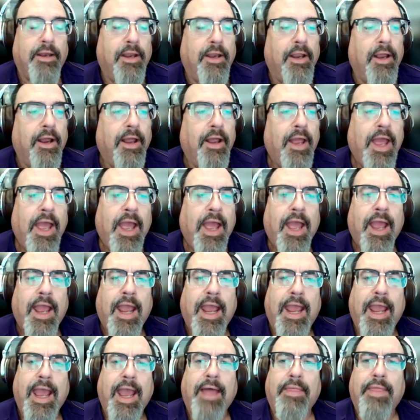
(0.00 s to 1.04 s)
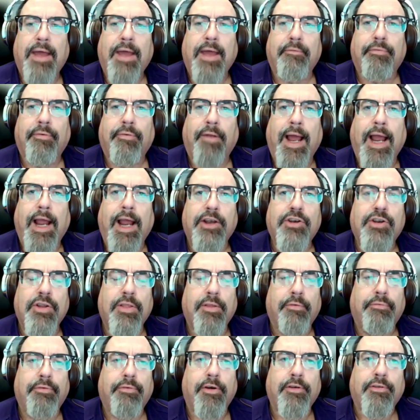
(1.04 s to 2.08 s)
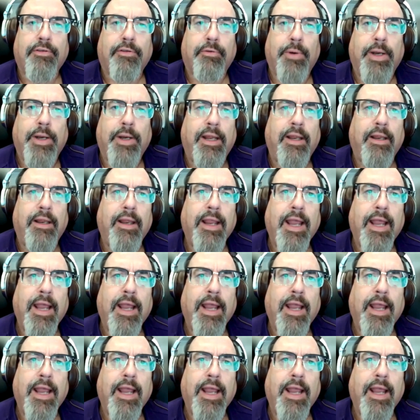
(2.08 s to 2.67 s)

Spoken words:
Yeah, he had that flash in the first 3